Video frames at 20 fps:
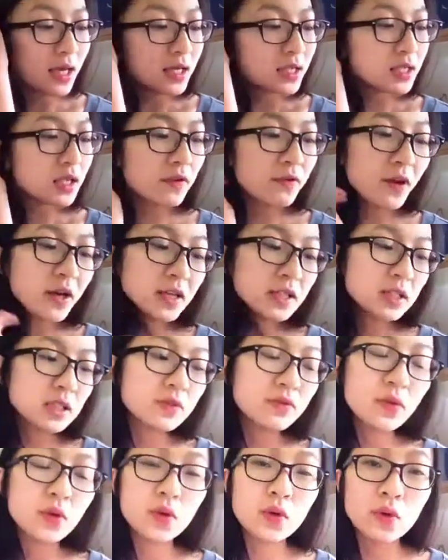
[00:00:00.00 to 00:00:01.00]
So first
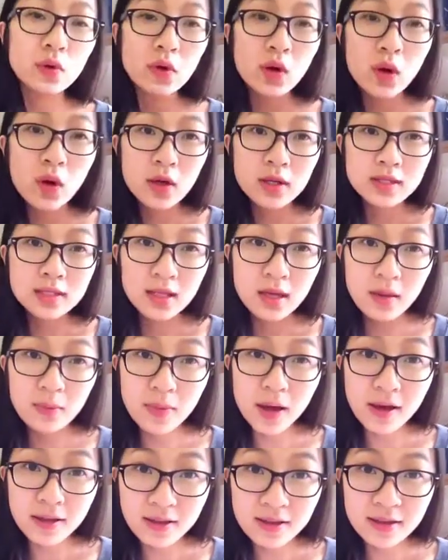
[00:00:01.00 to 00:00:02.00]
of all,
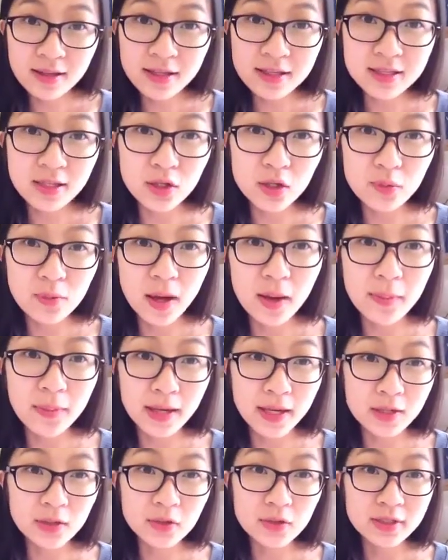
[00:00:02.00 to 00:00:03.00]
some other things that you might
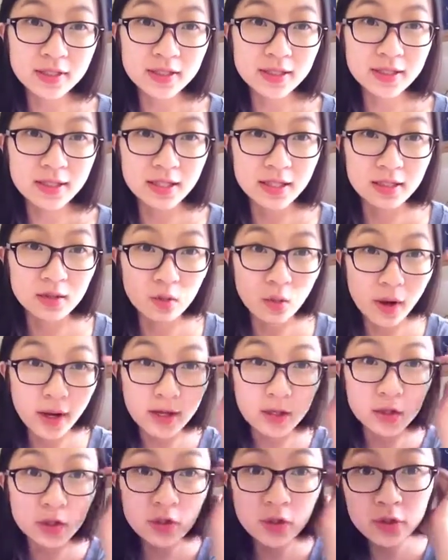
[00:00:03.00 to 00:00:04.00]
be interested in
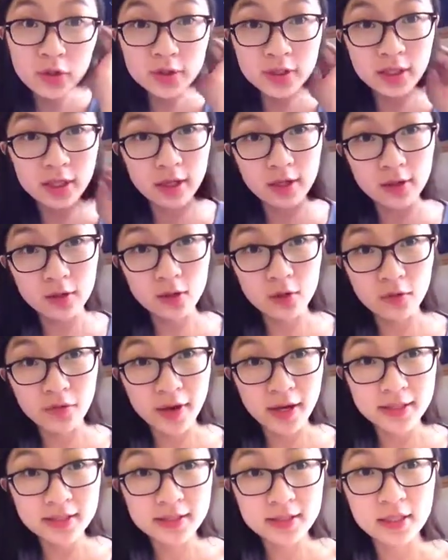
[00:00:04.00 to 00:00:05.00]
when choosing a
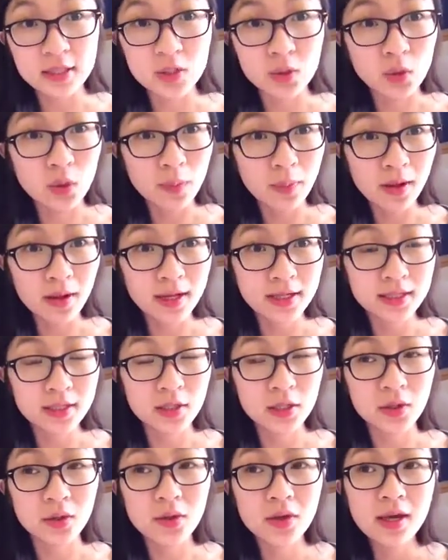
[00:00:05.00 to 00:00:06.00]
university to apply
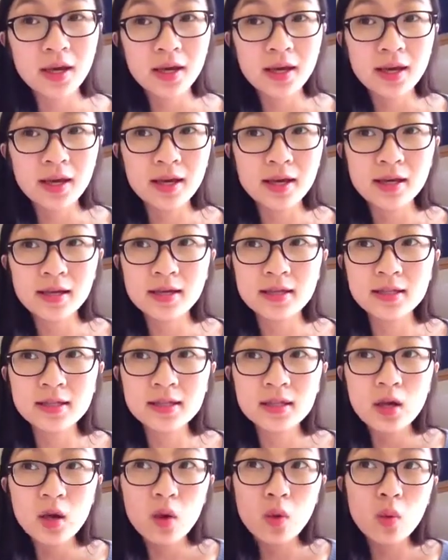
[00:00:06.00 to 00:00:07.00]
to
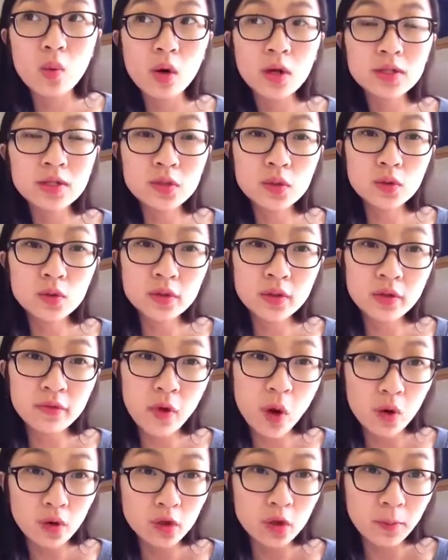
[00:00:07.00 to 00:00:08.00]
is what sort of
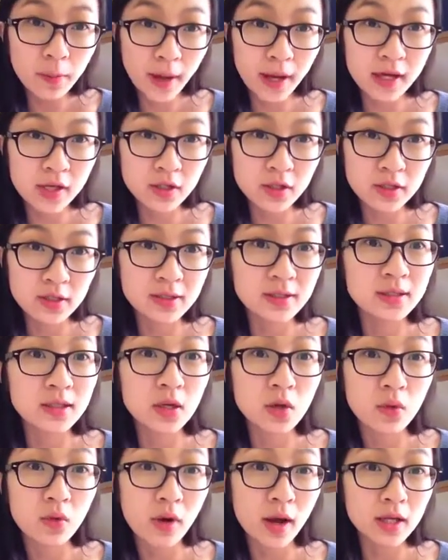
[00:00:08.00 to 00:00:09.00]
occupations the
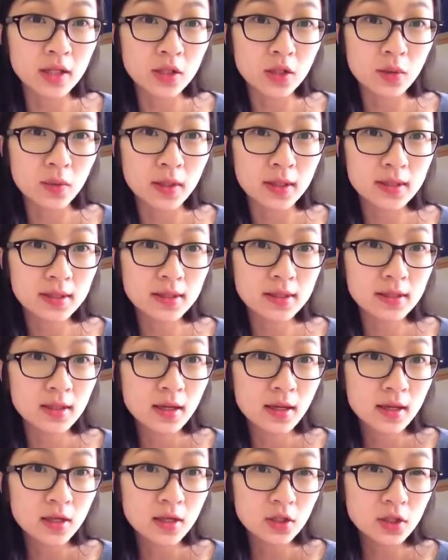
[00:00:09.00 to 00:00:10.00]
graduates
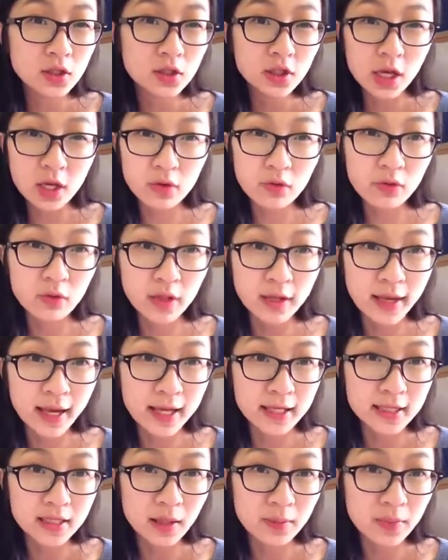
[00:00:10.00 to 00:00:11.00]
generally
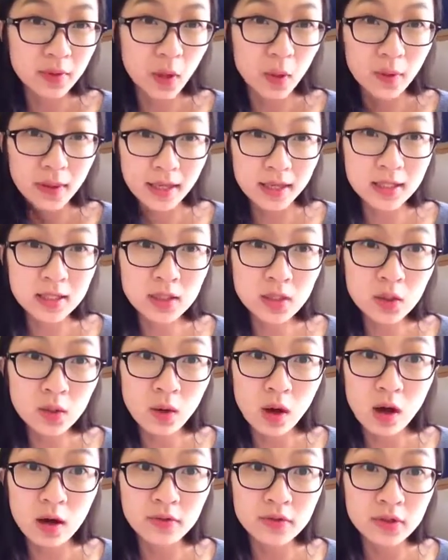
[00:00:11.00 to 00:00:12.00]
end up going into
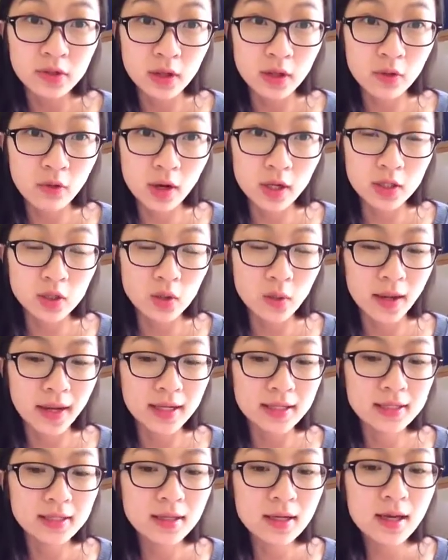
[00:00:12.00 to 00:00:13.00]
after they
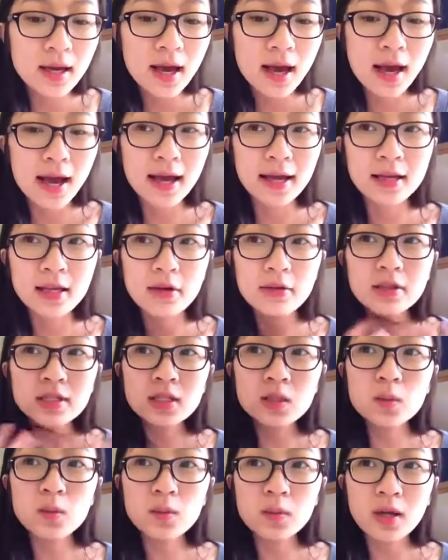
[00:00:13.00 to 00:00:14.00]
graduate. And there
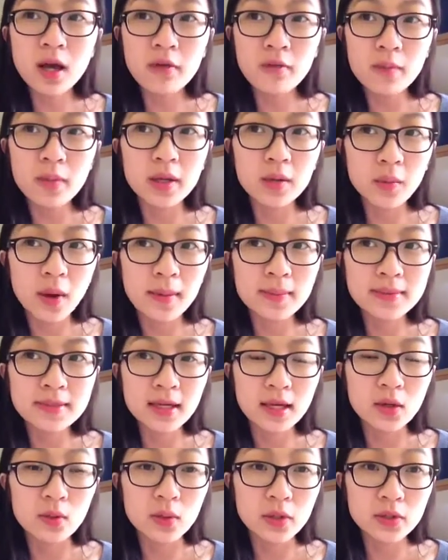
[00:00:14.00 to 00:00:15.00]
is a government
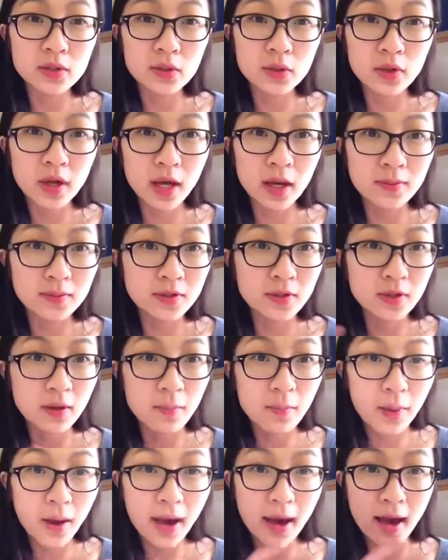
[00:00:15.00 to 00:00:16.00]
website which sort of helps you
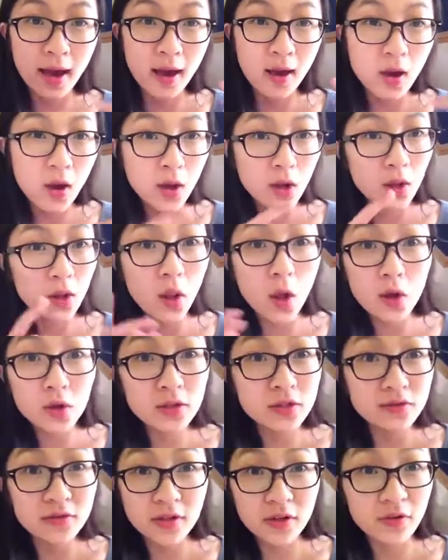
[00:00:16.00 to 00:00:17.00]
compare
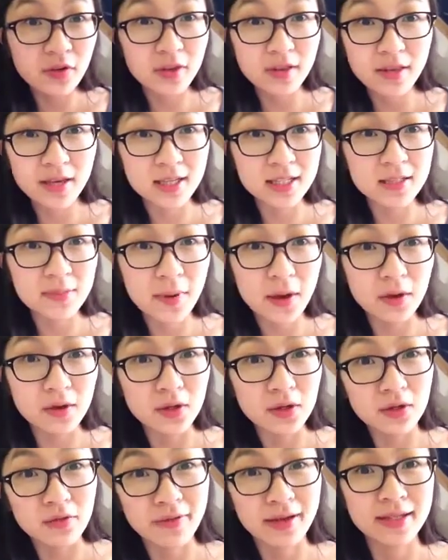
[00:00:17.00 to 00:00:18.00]
loads of different things about
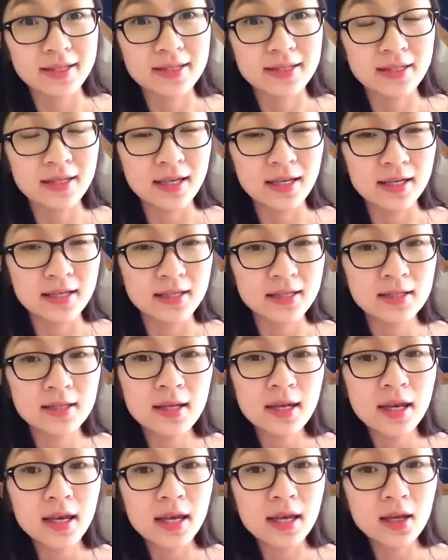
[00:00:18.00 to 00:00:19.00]
universities,
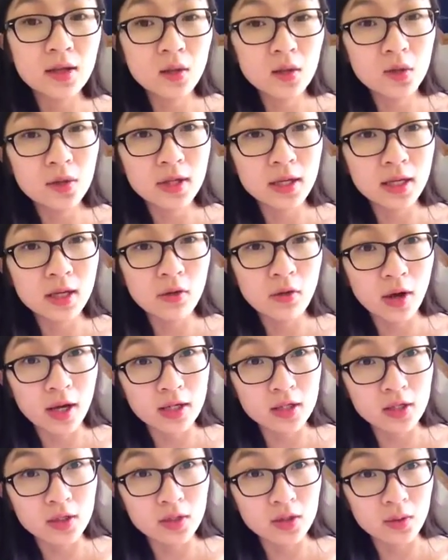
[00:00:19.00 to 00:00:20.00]
including
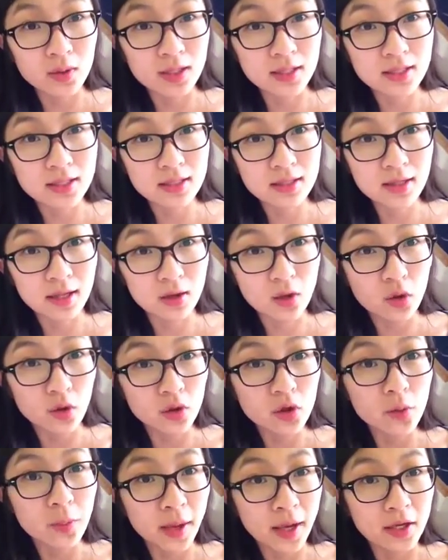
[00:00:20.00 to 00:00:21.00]
graduate
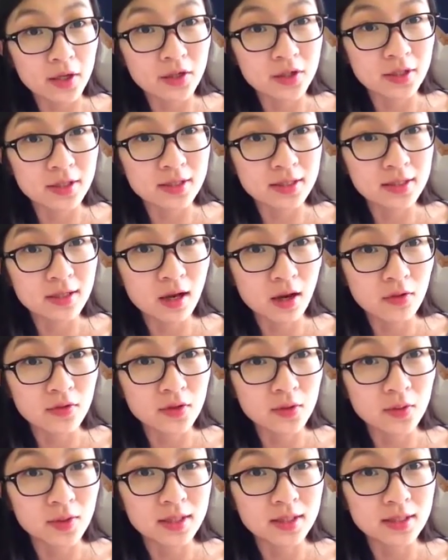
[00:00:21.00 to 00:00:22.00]
occupations
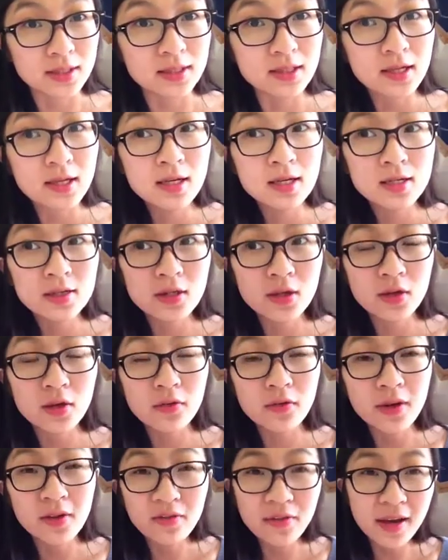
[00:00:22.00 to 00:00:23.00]
afterwards. So
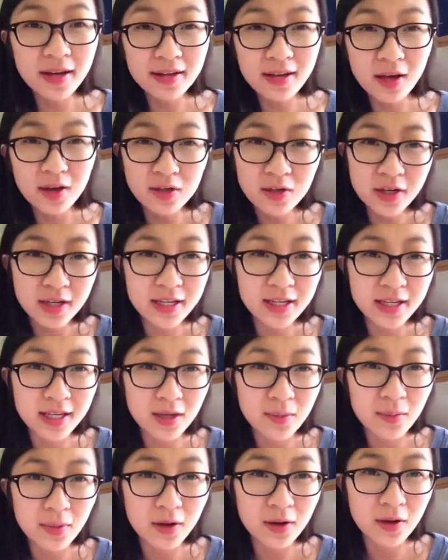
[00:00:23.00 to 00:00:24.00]
if I find that, I'll try and link
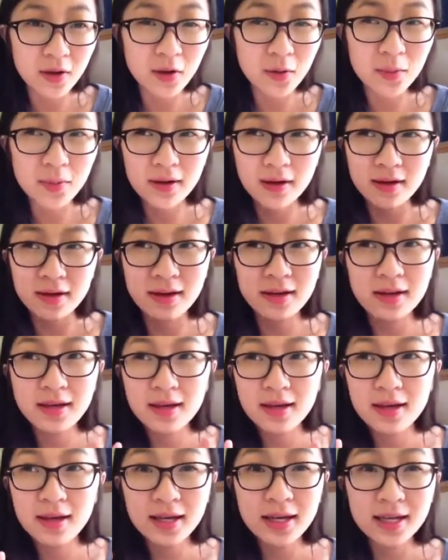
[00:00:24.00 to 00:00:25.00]
it below, but
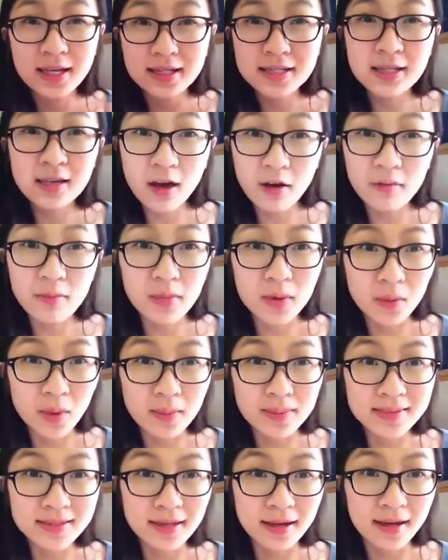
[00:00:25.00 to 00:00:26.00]
it is a government
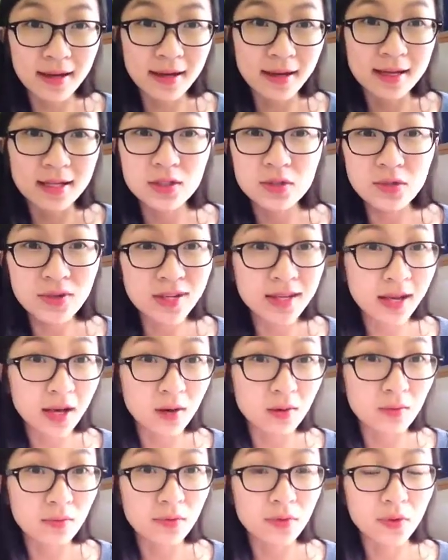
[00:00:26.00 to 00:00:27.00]
website and it's really
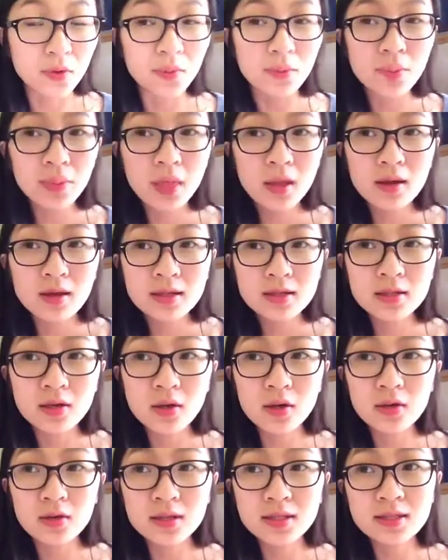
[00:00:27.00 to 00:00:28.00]
helpful.
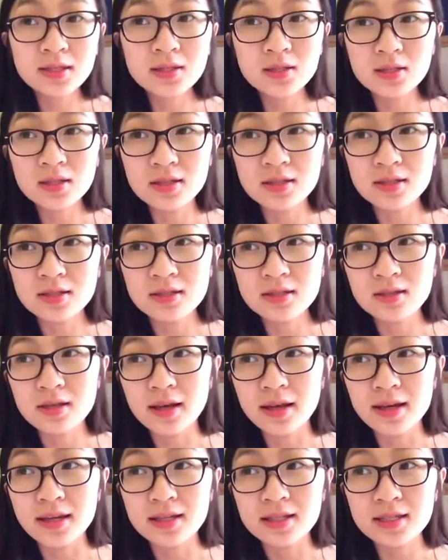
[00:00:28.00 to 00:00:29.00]
So this is just
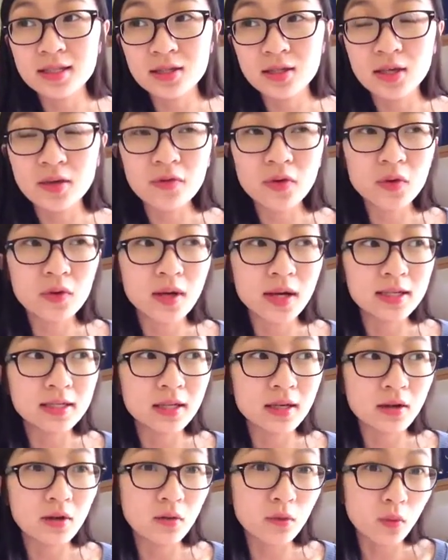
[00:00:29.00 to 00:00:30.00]
to give you an
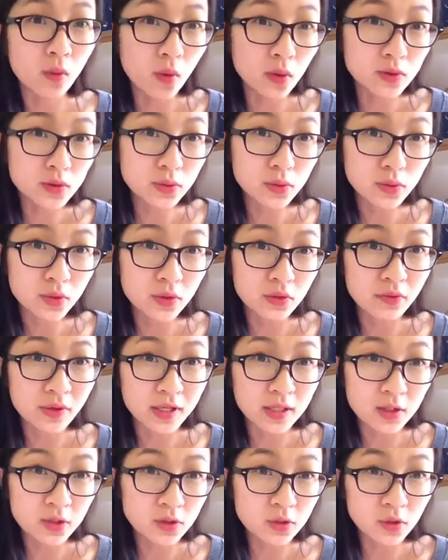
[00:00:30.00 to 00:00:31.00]
idea of what sort of
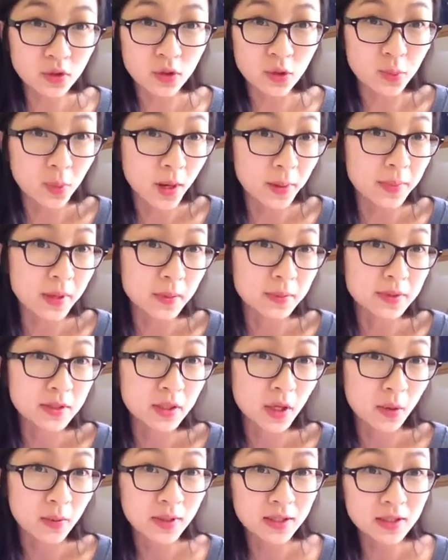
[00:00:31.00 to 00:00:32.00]
industry you might be able to
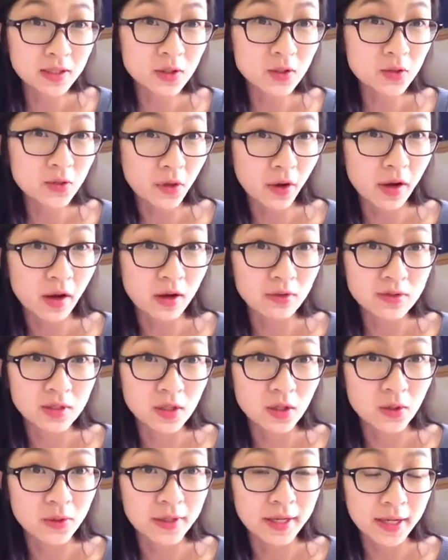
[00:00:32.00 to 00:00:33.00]
go into straight after
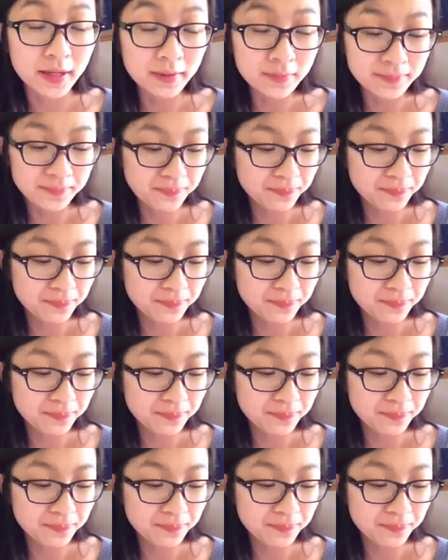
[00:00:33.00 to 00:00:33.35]
uni.